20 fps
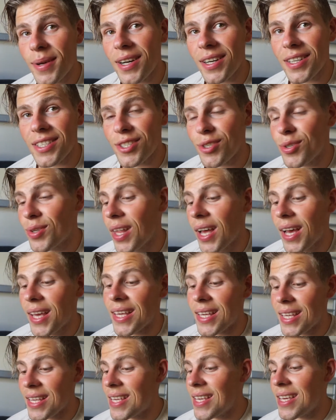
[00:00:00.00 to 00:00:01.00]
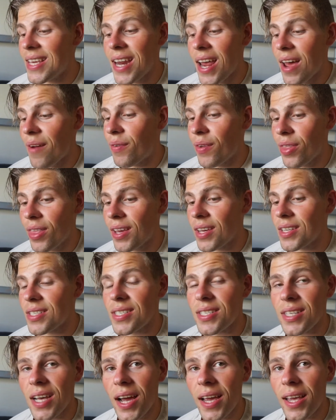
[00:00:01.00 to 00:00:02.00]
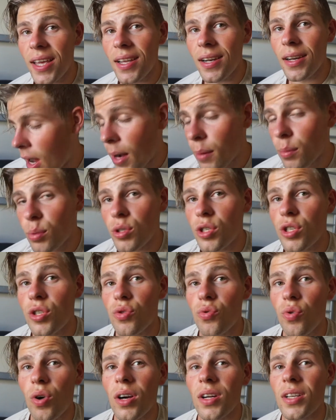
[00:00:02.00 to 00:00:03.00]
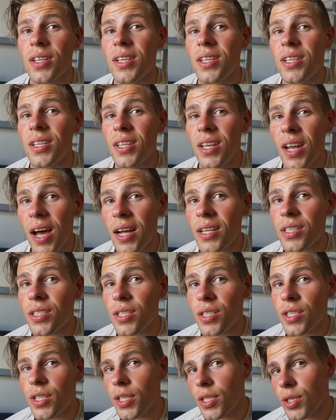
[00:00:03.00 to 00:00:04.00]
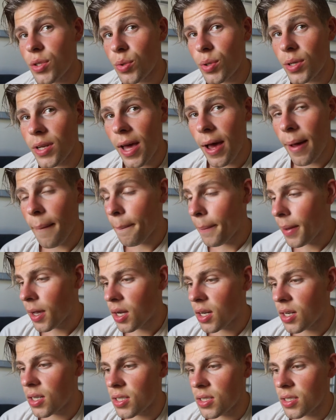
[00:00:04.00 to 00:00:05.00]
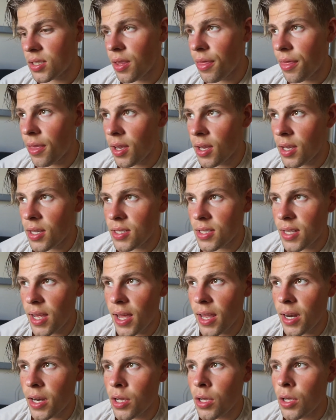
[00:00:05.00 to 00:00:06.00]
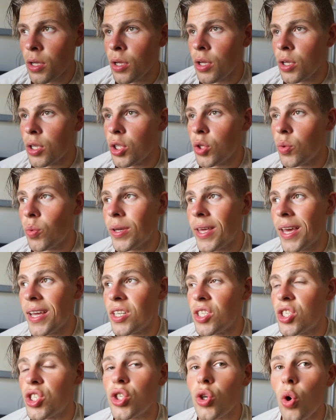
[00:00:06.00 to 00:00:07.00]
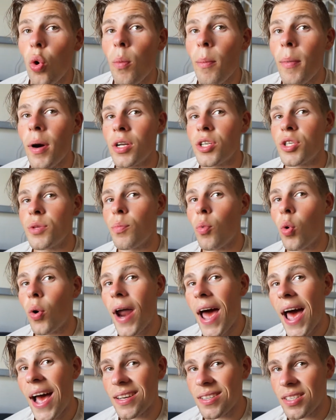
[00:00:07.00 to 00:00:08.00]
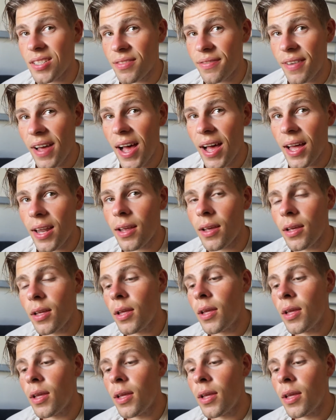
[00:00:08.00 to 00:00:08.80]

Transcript: because you like eat everything in sight i would strongly not suggest doing that because the thing is that you will gain so much more excess fat